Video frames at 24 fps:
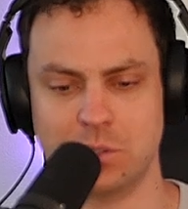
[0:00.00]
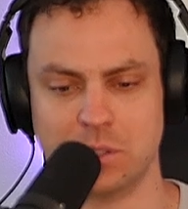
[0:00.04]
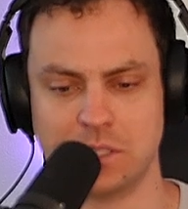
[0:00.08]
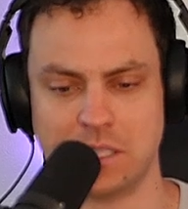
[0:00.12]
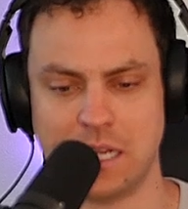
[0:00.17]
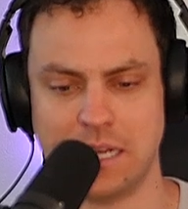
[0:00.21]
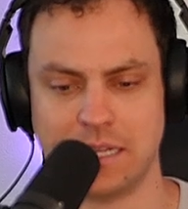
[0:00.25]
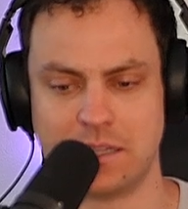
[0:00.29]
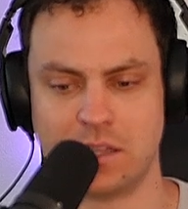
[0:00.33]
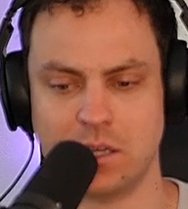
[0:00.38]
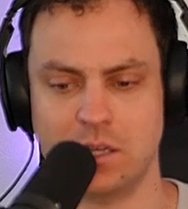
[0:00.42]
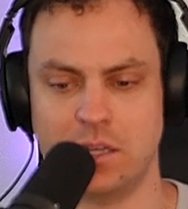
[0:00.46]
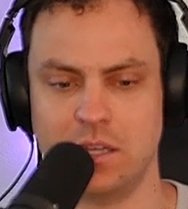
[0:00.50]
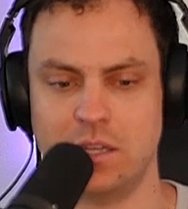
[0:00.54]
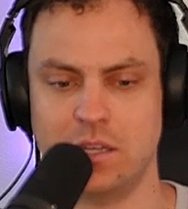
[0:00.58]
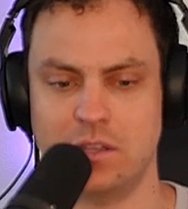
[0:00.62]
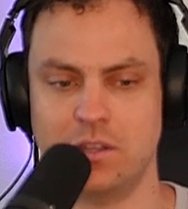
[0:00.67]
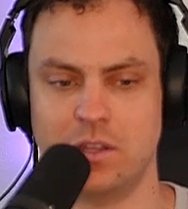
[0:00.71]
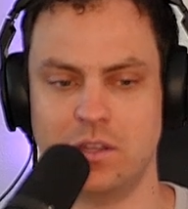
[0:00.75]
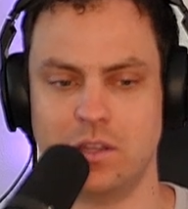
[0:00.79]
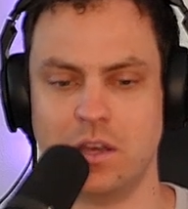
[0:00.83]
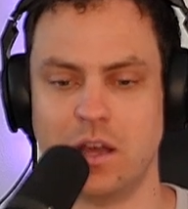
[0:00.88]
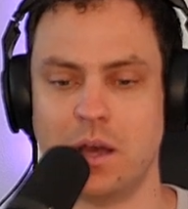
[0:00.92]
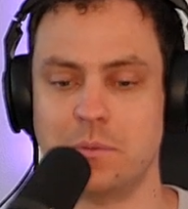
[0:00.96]
It was like
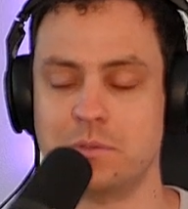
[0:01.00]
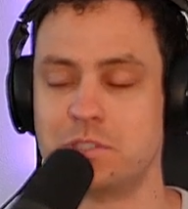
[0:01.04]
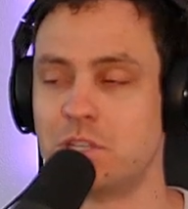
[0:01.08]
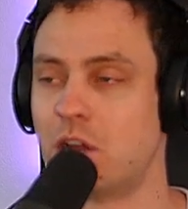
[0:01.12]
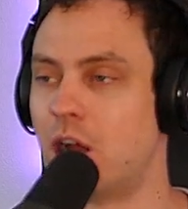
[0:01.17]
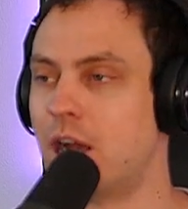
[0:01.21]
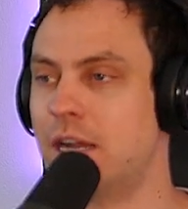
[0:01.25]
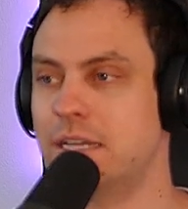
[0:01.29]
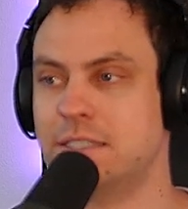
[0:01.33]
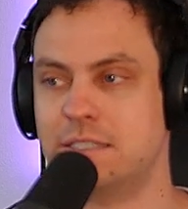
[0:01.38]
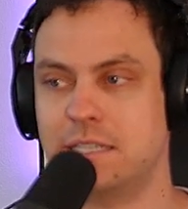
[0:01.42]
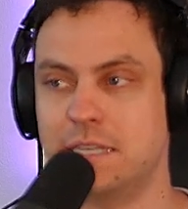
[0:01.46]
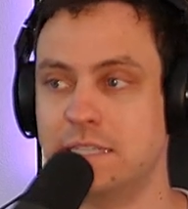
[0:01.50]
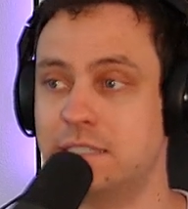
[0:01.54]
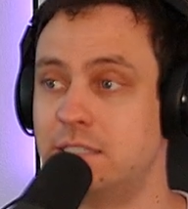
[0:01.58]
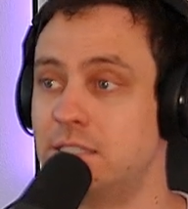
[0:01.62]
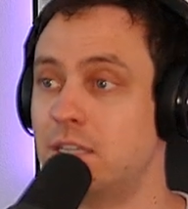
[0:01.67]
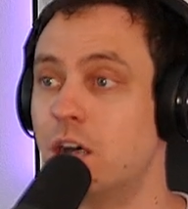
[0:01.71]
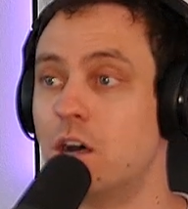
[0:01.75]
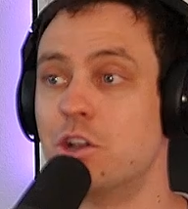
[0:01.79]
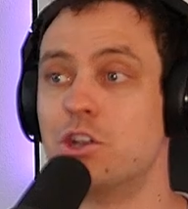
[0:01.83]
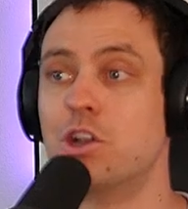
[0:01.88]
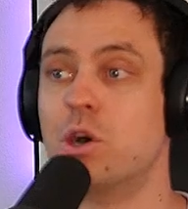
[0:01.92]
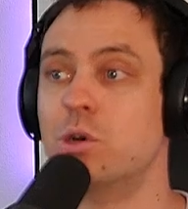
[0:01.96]
the, uh, I'm sorry, it's
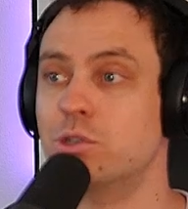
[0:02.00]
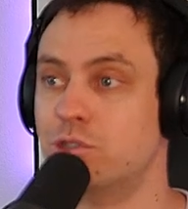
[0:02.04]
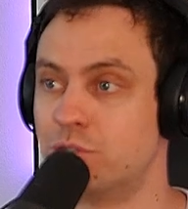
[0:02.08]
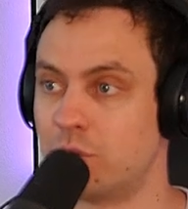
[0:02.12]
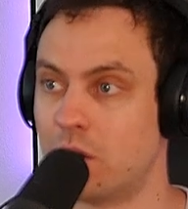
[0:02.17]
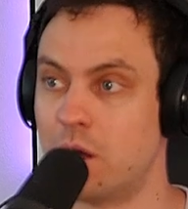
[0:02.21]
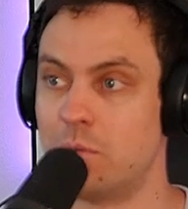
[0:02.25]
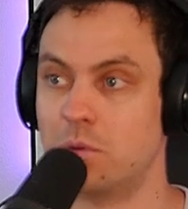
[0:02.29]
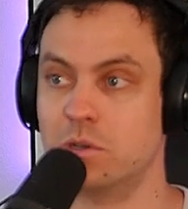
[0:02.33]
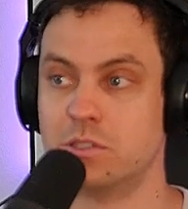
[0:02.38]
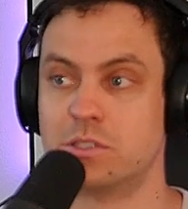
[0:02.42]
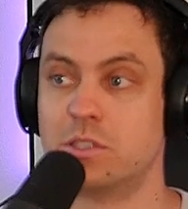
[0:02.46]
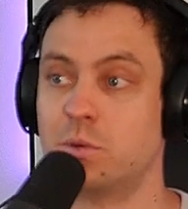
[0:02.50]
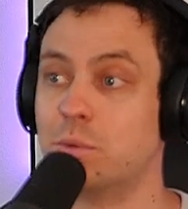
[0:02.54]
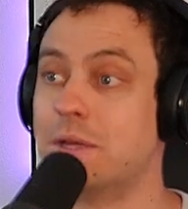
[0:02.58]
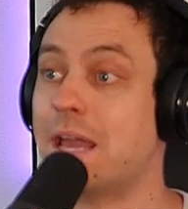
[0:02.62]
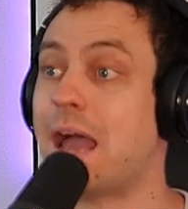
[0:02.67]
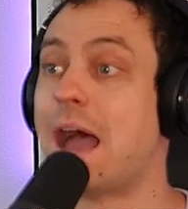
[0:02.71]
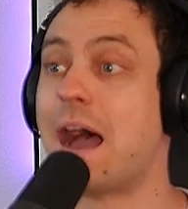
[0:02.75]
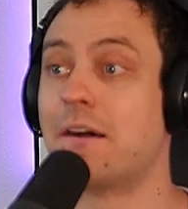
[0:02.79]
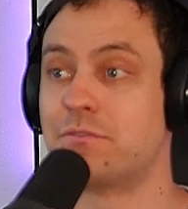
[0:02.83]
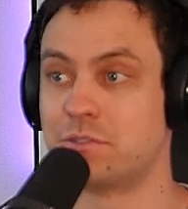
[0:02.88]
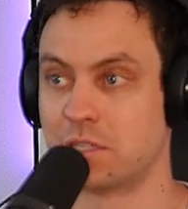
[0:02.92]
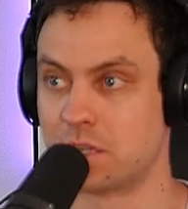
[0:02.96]
it's unknown trouble, so we
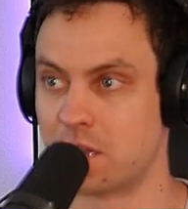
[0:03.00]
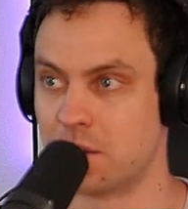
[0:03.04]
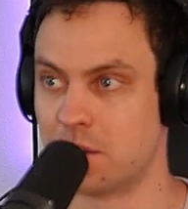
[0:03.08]
have to